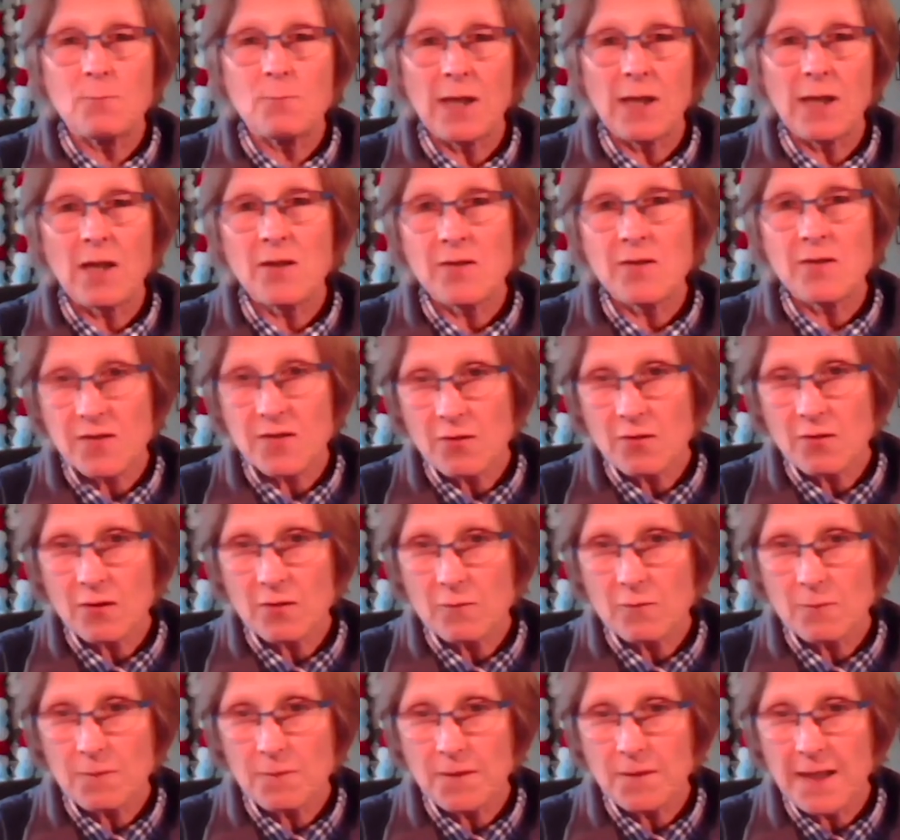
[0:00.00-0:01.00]
because you
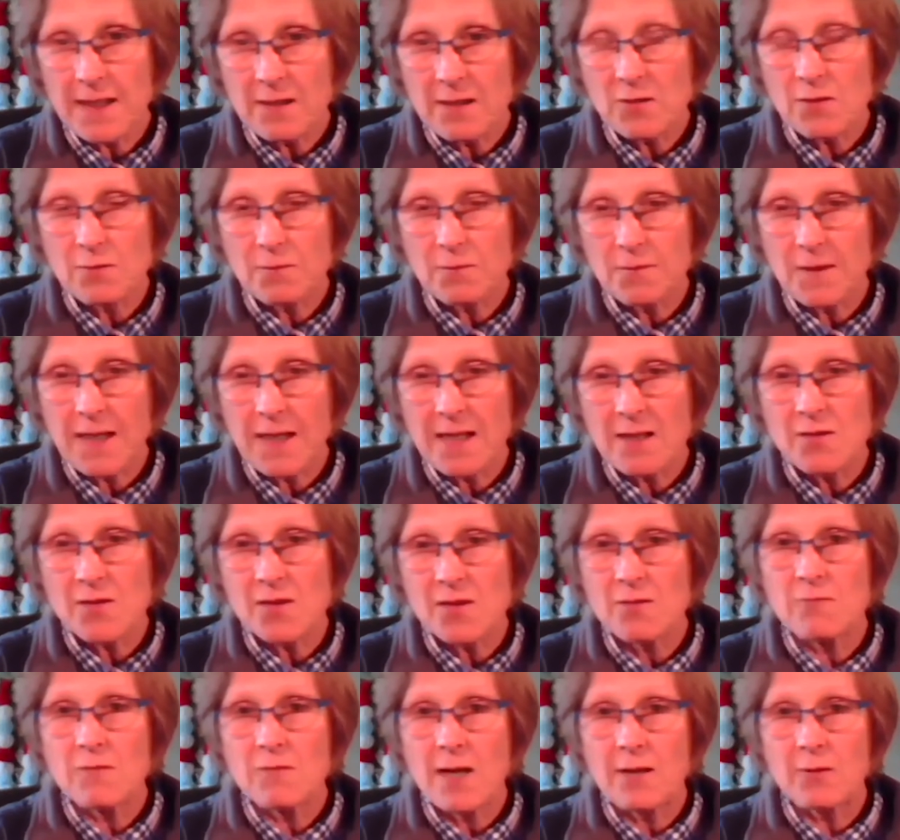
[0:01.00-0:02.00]
can feed the
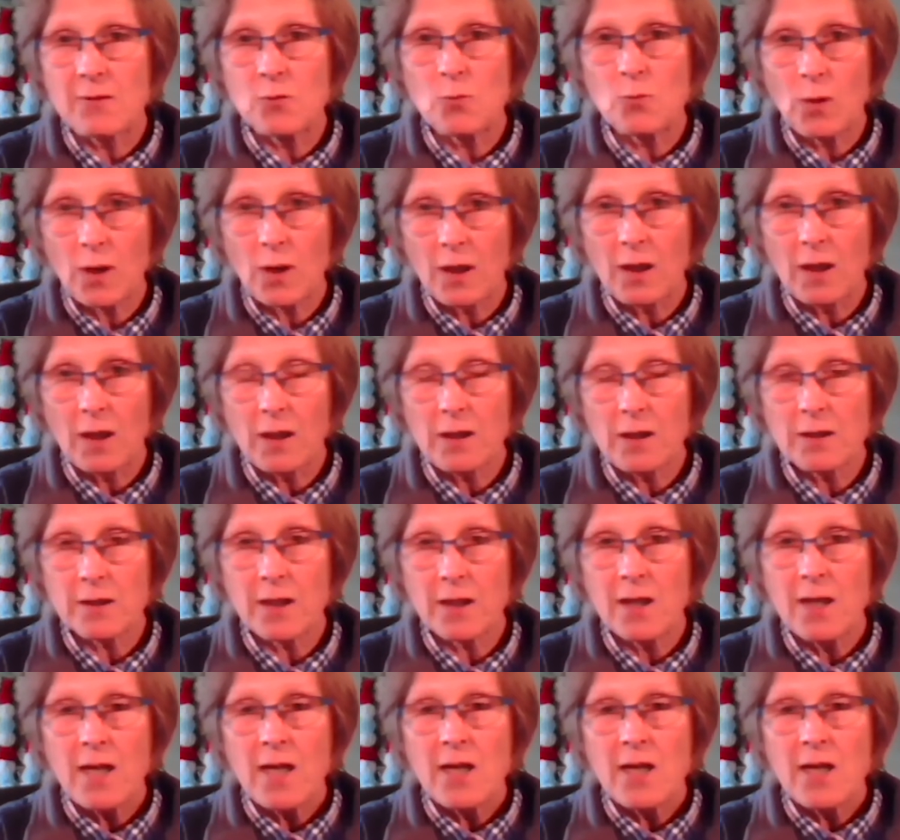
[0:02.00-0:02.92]
feed work,